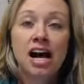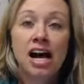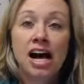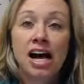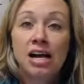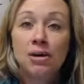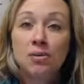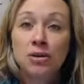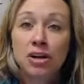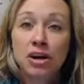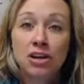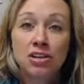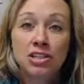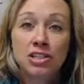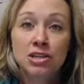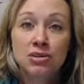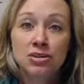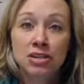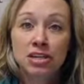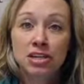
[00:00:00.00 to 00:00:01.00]
I would
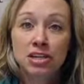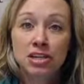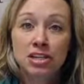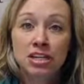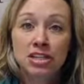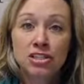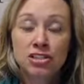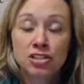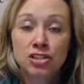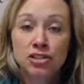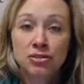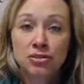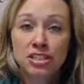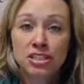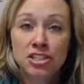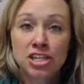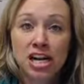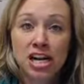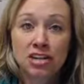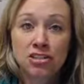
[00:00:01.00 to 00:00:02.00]
also encourage you to
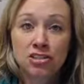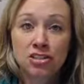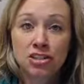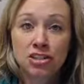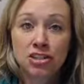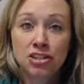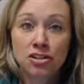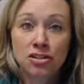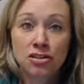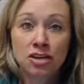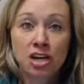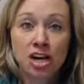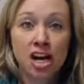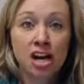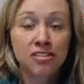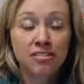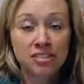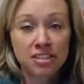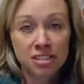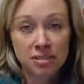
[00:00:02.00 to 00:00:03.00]
reach out to your
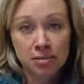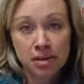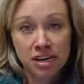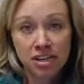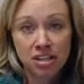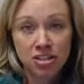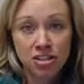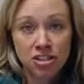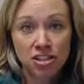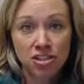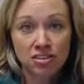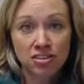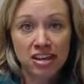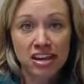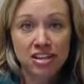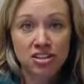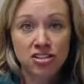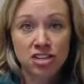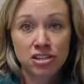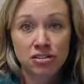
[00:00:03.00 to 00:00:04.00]
office manager.
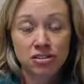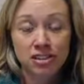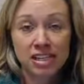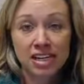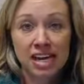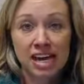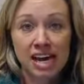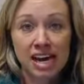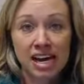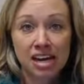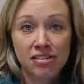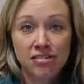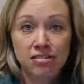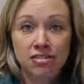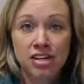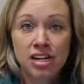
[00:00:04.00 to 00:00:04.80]
They generally have